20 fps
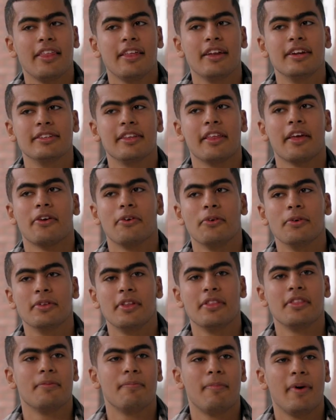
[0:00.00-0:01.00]
There is the good
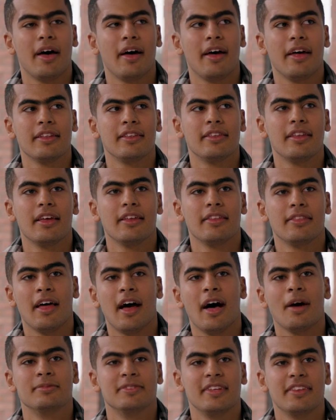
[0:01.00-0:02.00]
and the bad, the
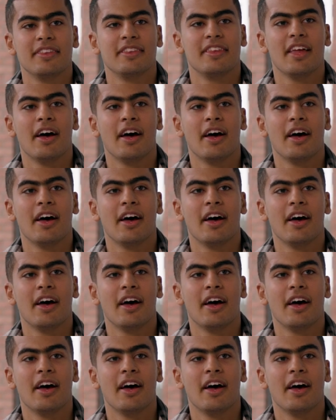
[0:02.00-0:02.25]
ups and